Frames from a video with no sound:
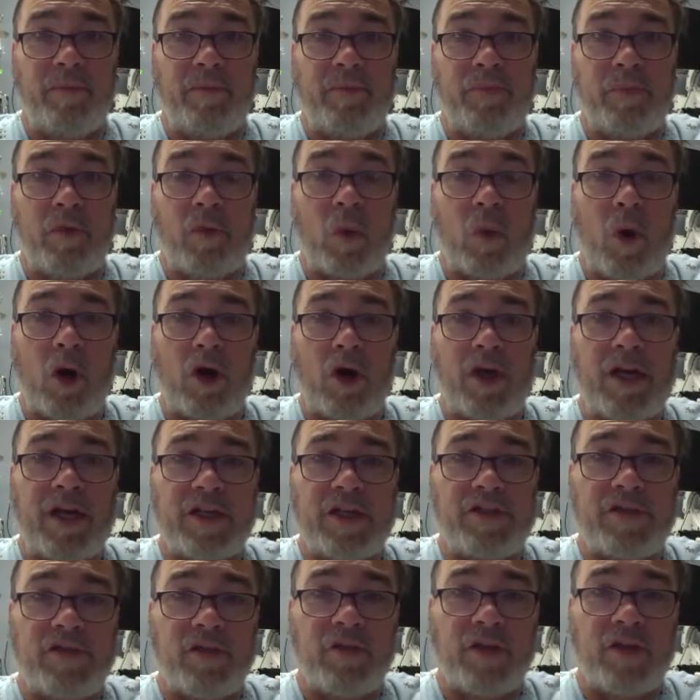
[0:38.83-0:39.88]
walking
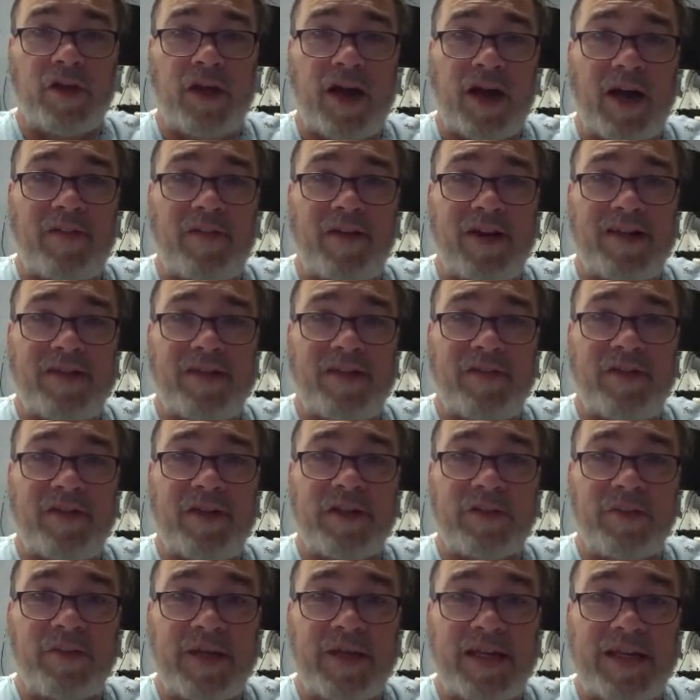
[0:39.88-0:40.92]
us through the kind of
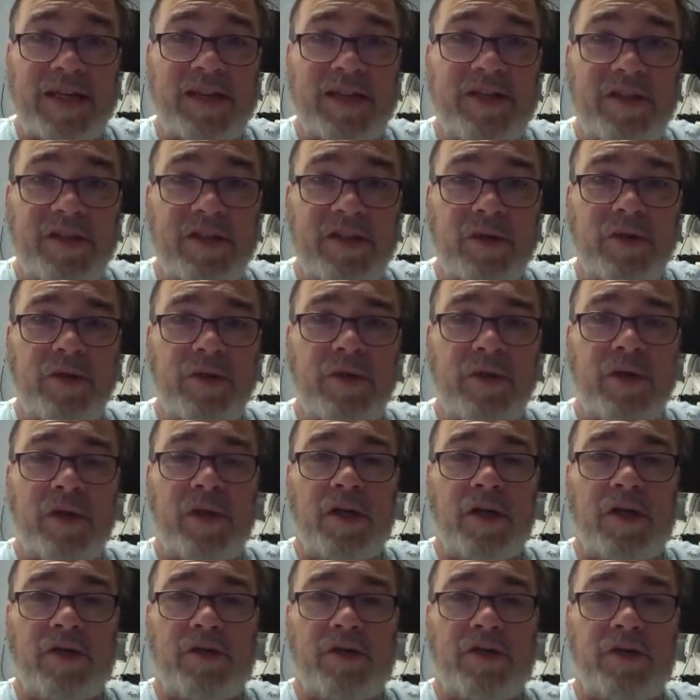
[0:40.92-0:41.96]
activities we need to do
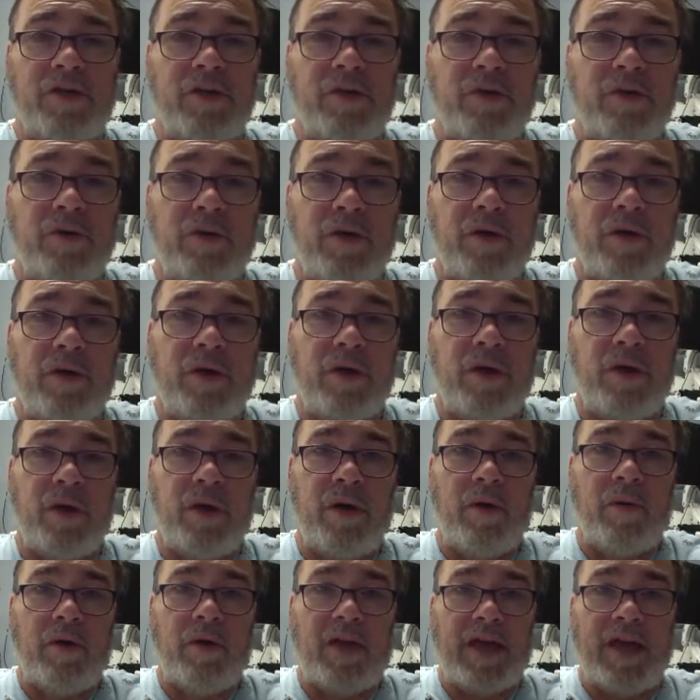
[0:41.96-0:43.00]
to
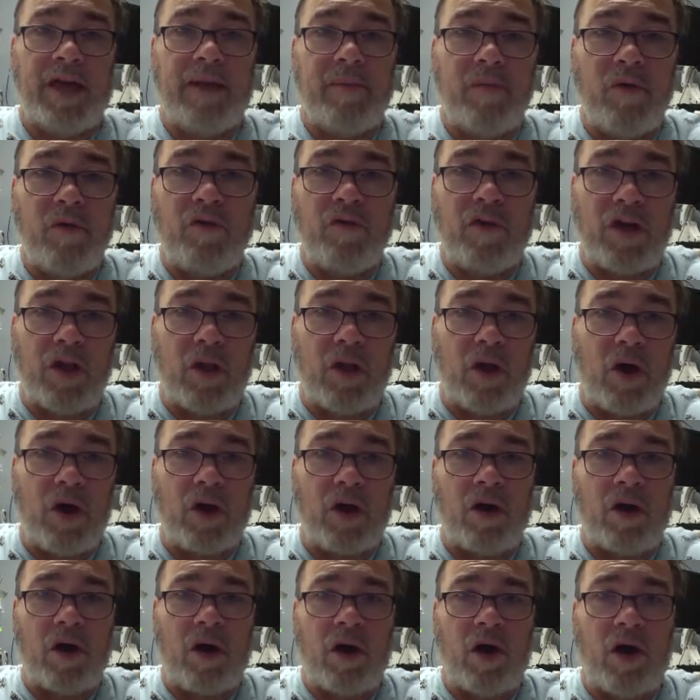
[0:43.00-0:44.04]
keep moving
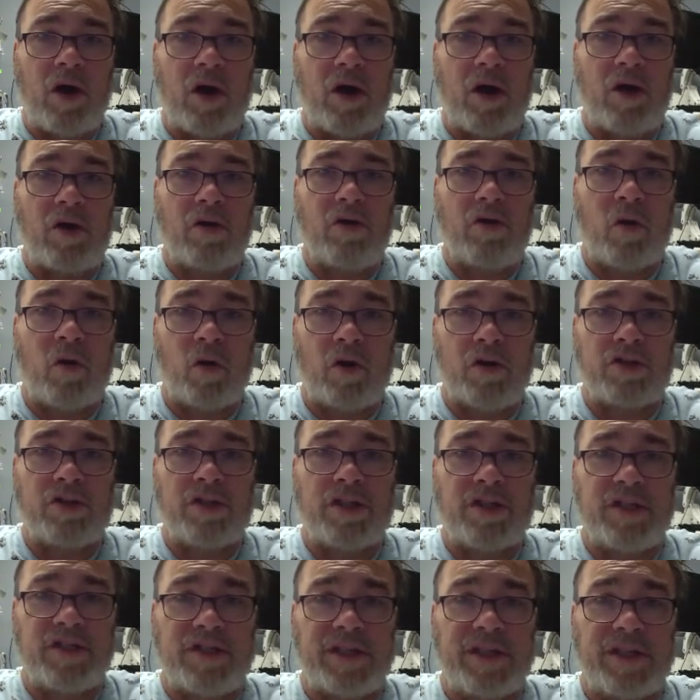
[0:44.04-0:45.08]
along our
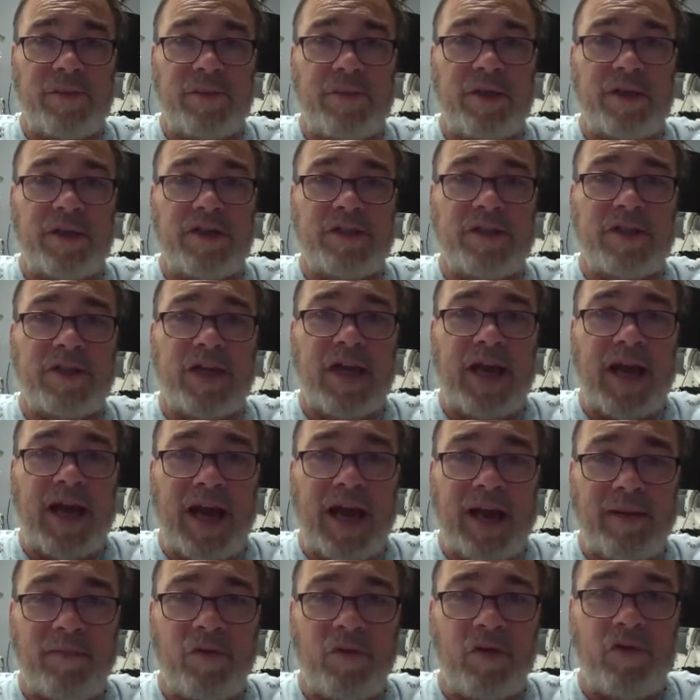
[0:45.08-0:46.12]
course sequence
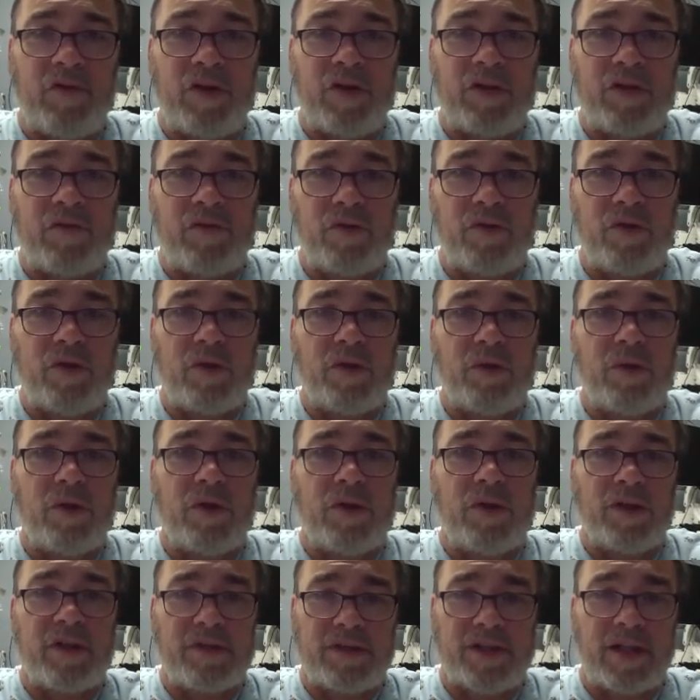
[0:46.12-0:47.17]
and moving through
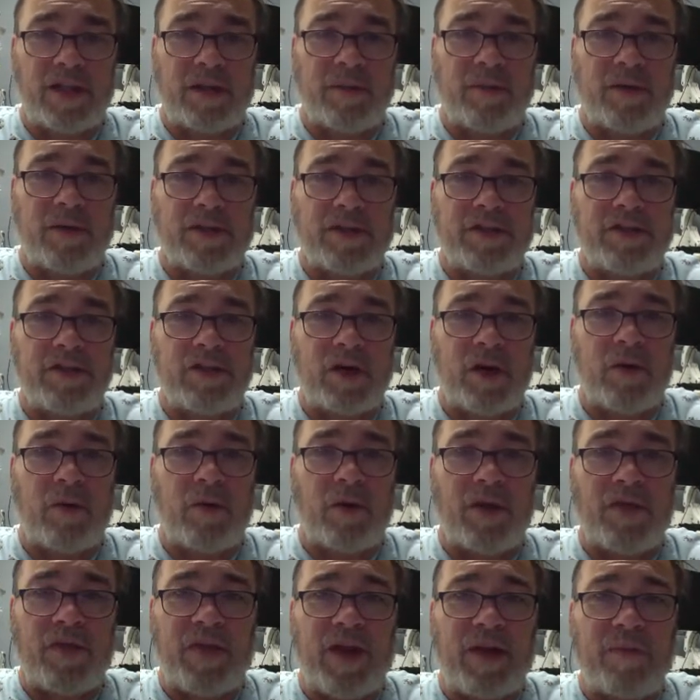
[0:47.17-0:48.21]
the syllabus. So I
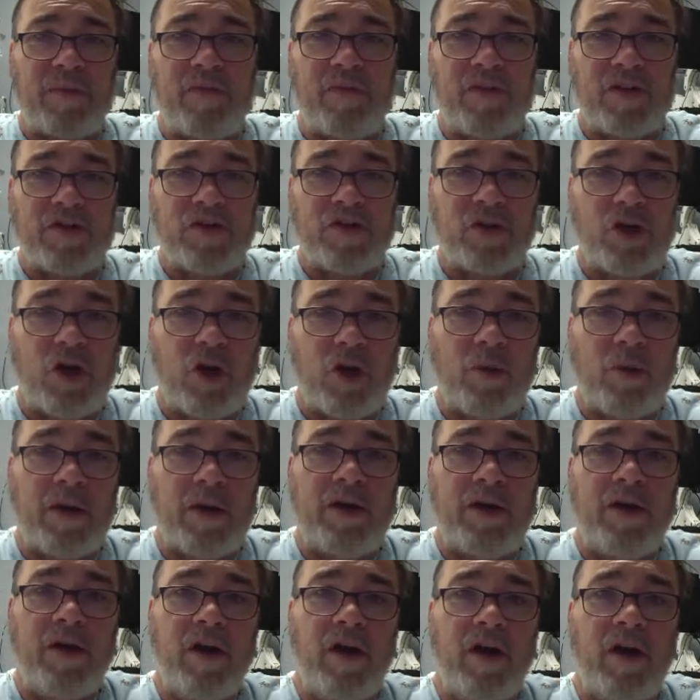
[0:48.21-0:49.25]
want to thank Professor
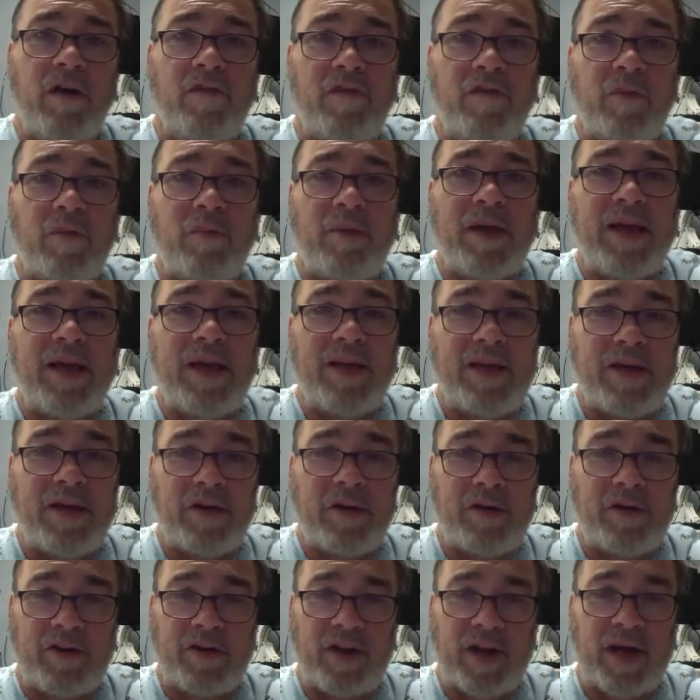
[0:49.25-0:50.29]
Kerwin for being
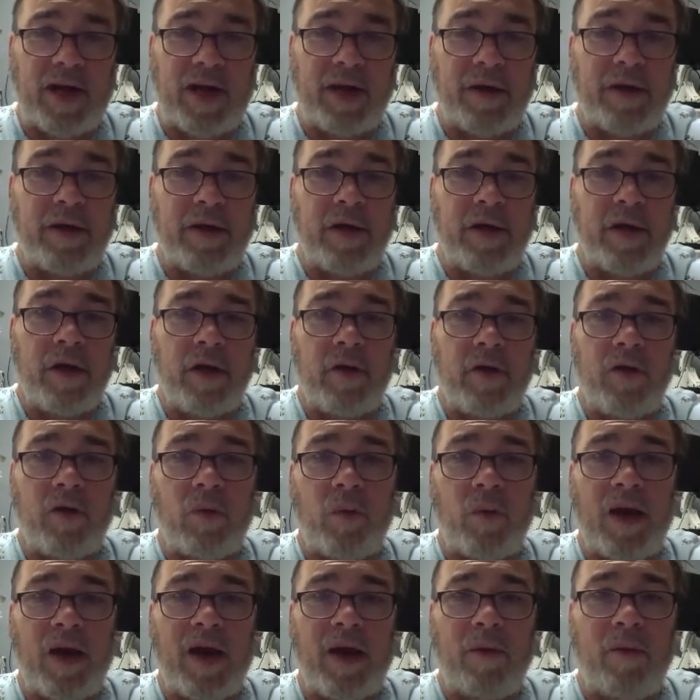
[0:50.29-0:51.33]
here today. The
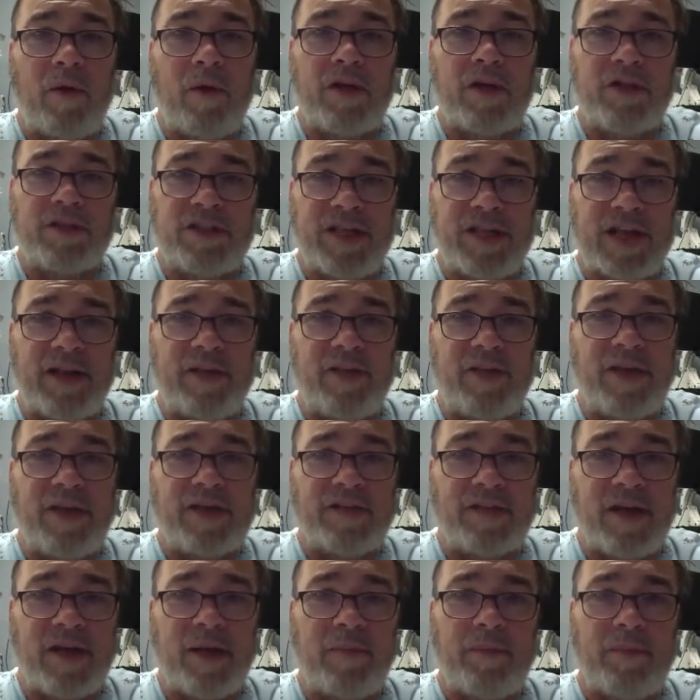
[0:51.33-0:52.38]
way I want to set
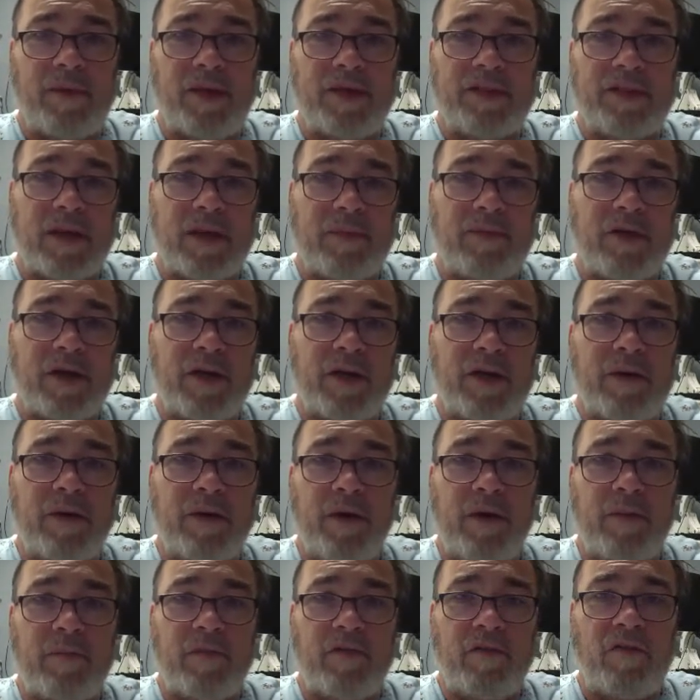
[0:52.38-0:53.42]
things up is I'm going to
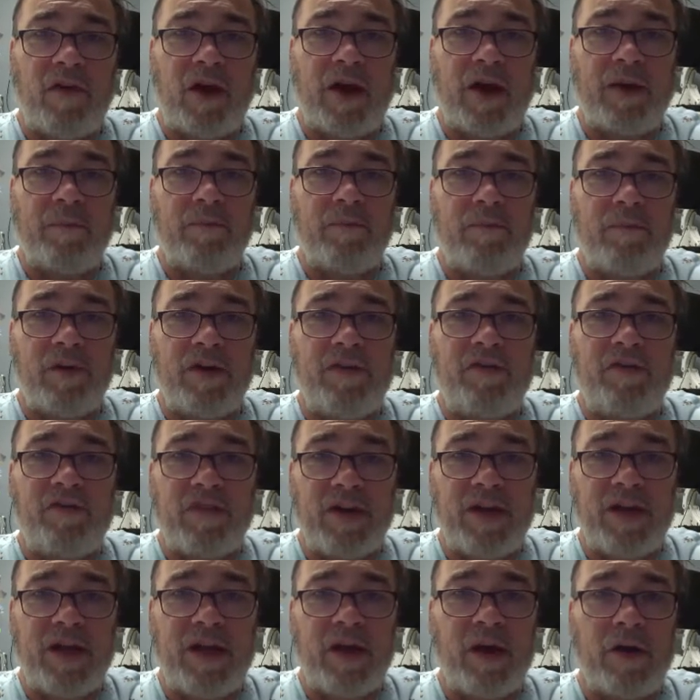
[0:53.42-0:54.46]
provide brief
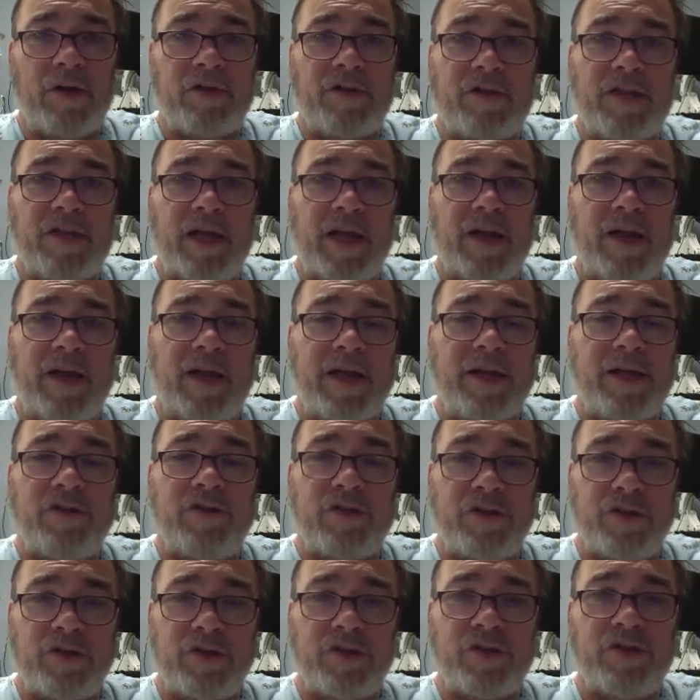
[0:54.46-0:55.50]
videos that
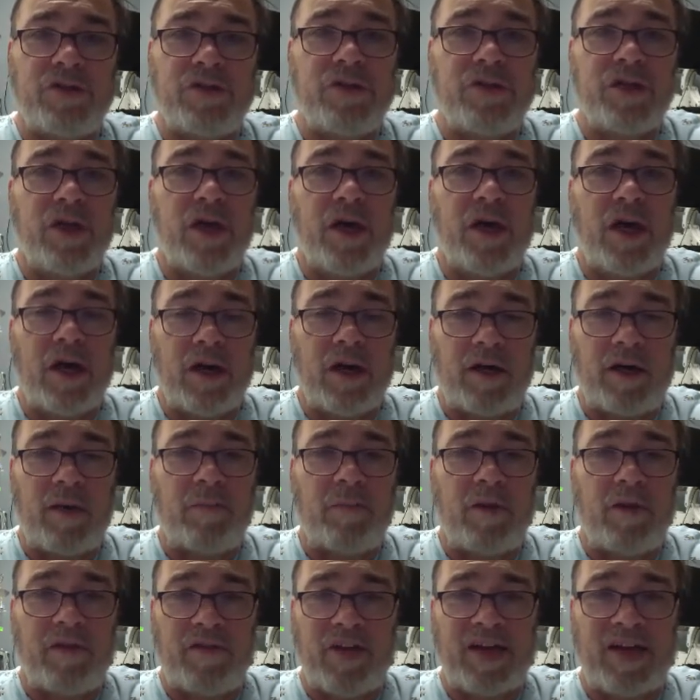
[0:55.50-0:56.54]
introduce a
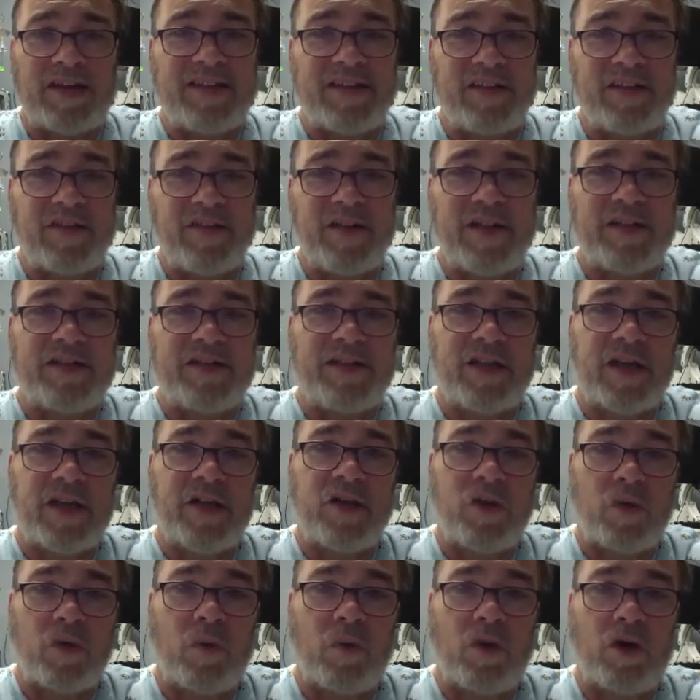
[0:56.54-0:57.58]
couple of activities that
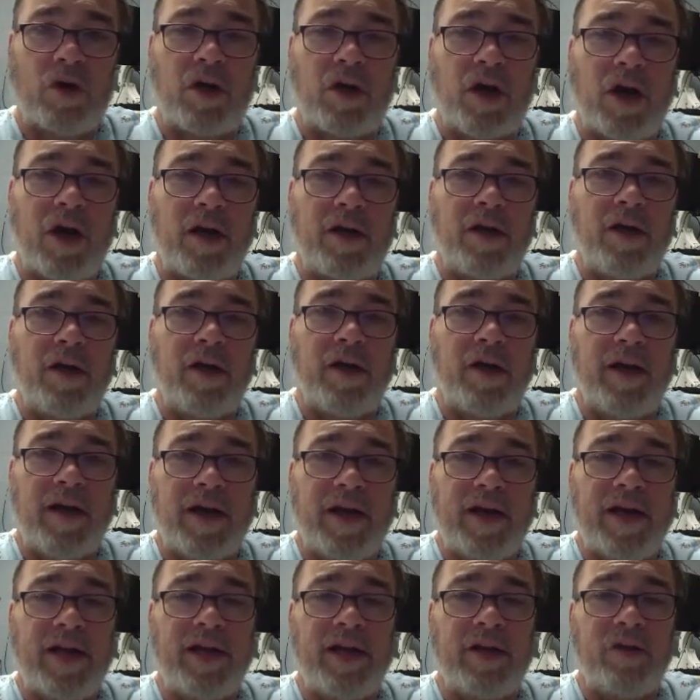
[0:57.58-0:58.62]
you'll work on
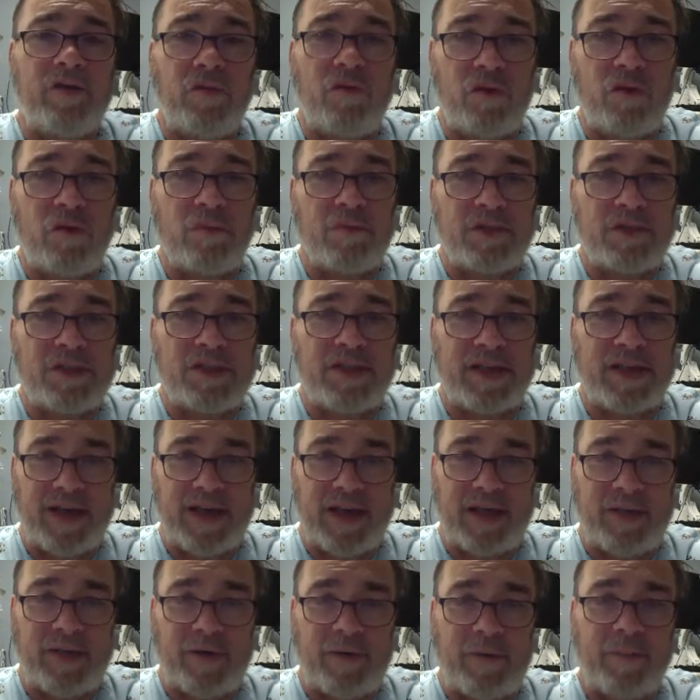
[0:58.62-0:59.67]
in groups
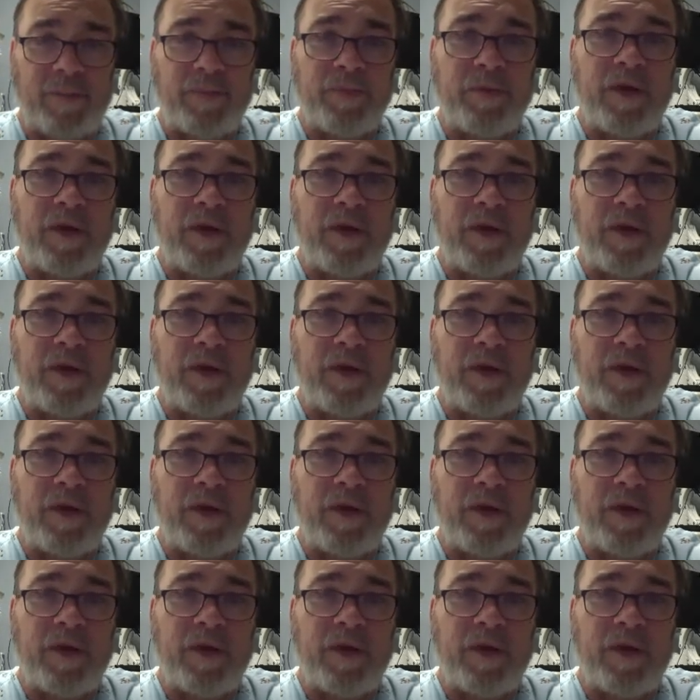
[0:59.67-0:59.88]
together.